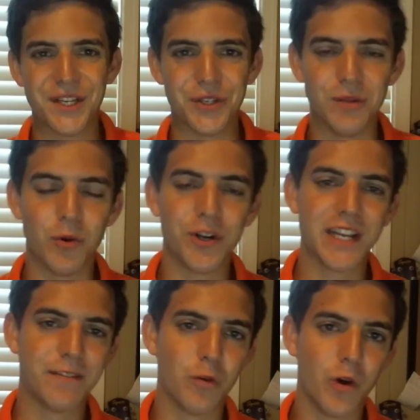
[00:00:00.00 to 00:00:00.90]
Good morning,
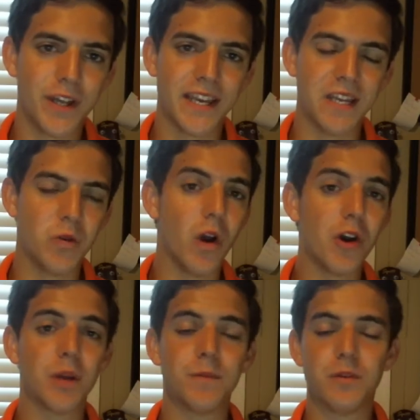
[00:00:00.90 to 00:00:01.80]
everyone, and
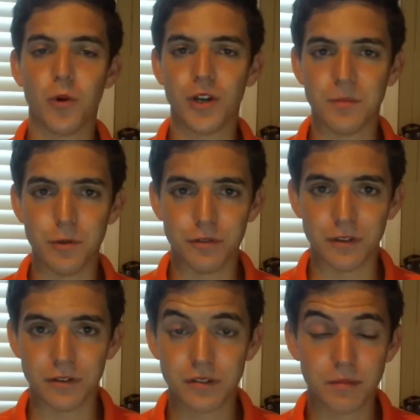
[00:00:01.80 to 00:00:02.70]
welcome to Morning
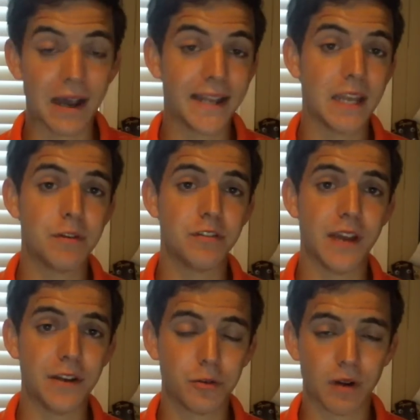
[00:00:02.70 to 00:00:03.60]
Musings. My name is
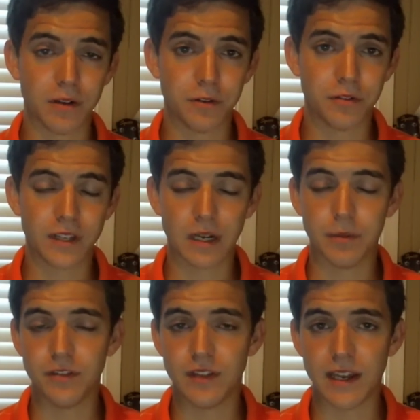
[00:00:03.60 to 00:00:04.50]
Daniel Rogers, and I'll be
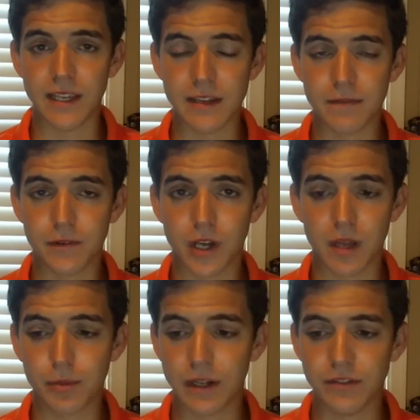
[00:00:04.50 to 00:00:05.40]
standing in for Don
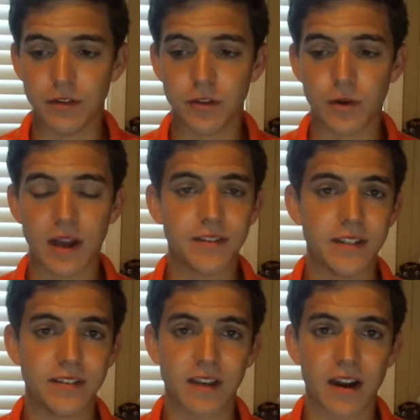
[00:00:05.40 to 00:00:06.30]
Preston throughout the
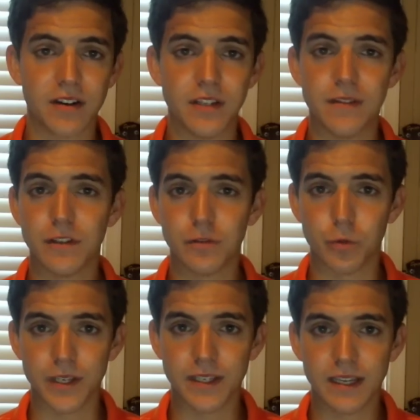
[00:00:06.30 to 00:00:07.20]
entirety of this
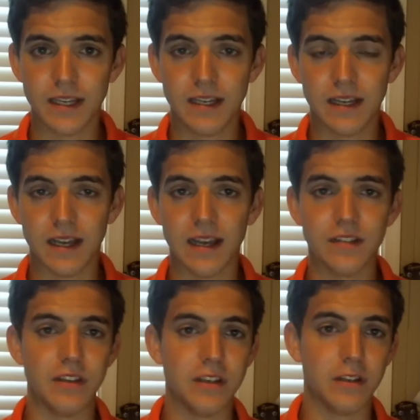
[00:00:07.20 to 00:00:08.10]
week as
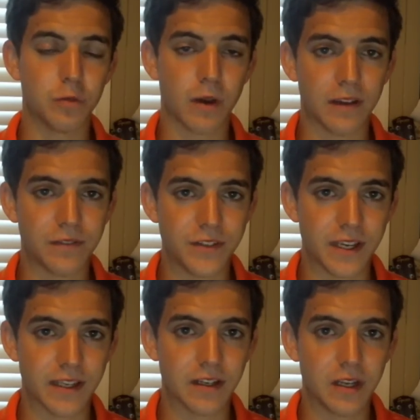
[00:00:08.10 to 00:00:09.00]
he and his wife,
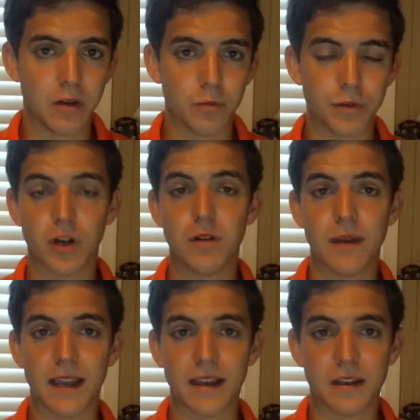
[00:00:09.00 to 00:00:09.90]
Jen, return
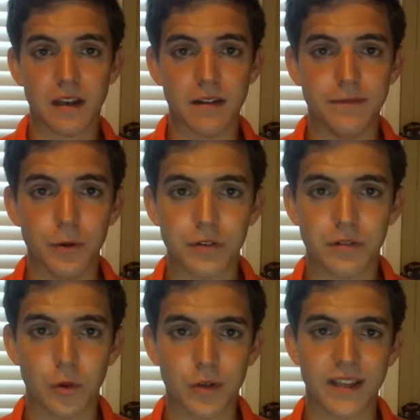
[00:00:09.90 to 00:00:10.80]
back for some
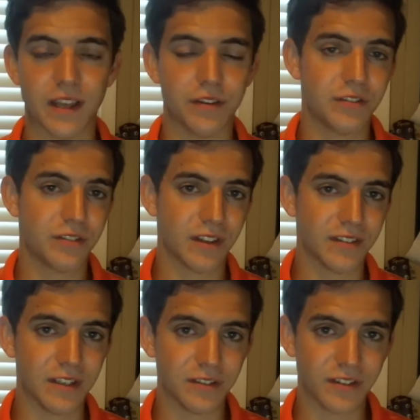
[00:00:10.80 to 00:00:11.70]
more tests and
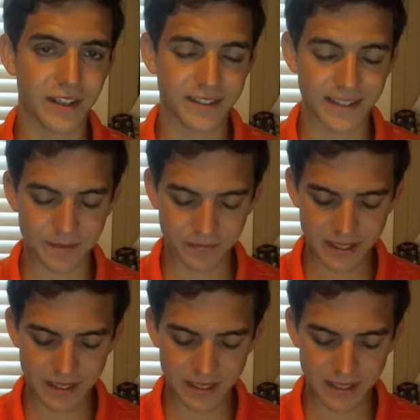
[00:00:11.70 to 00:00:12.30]
things like that.